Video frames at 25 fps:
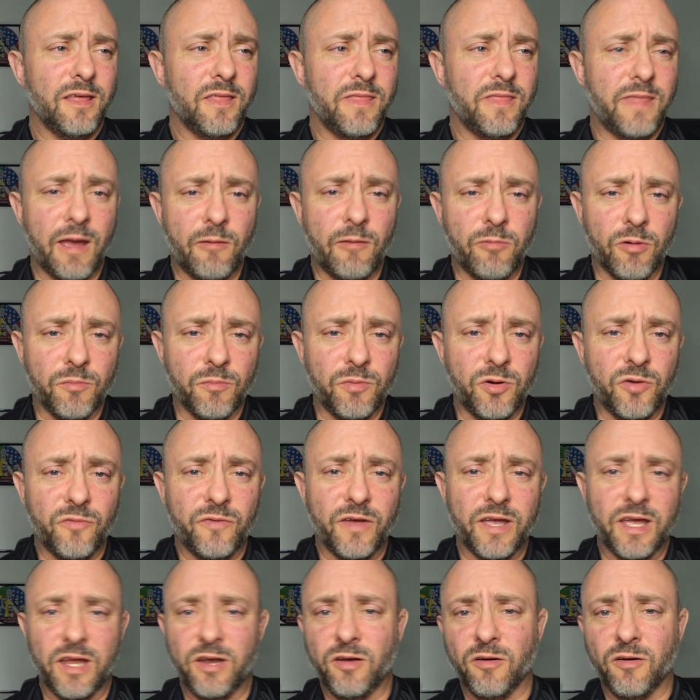they were
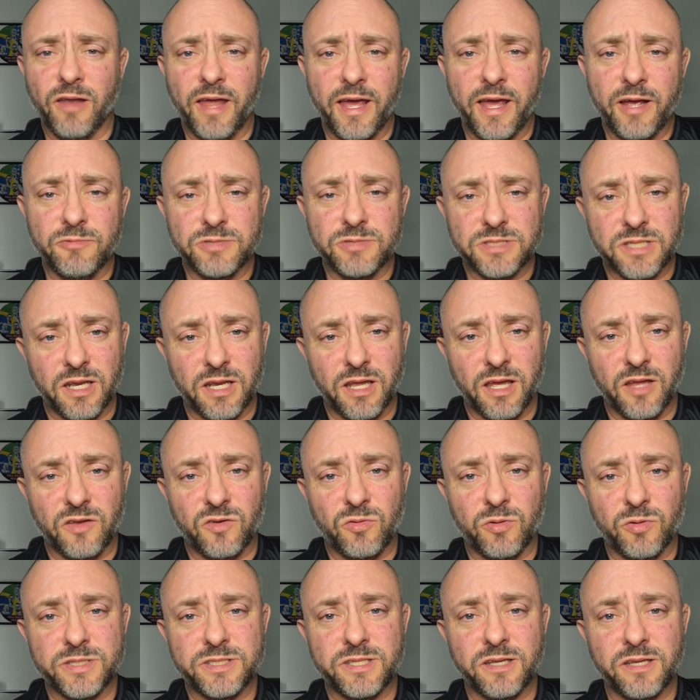moving and your leg was going to get
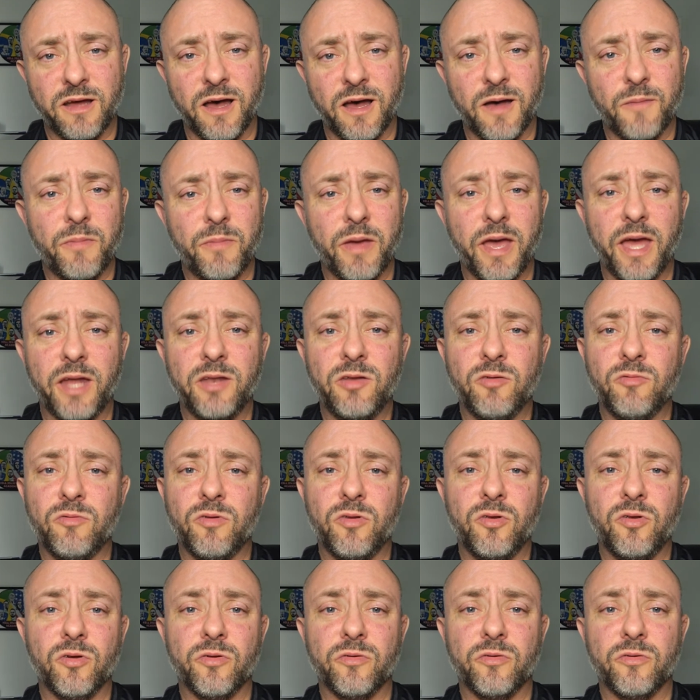twisted up, and
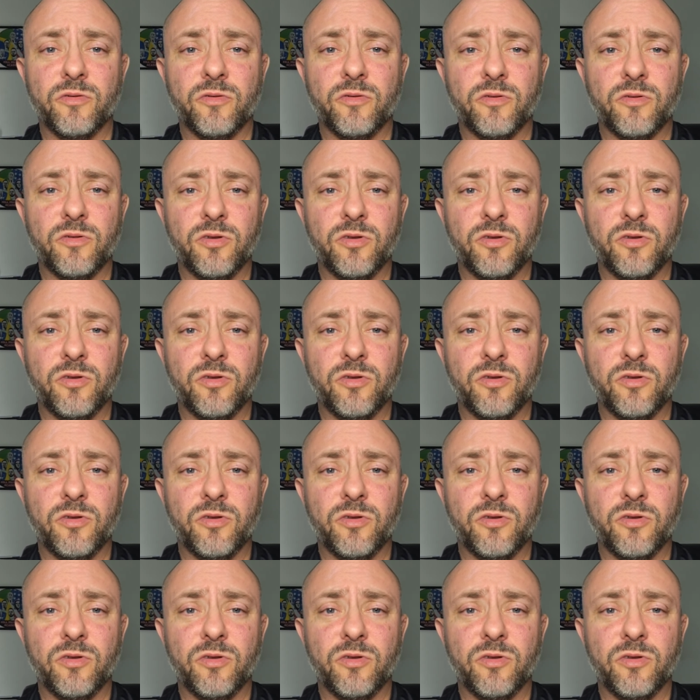you're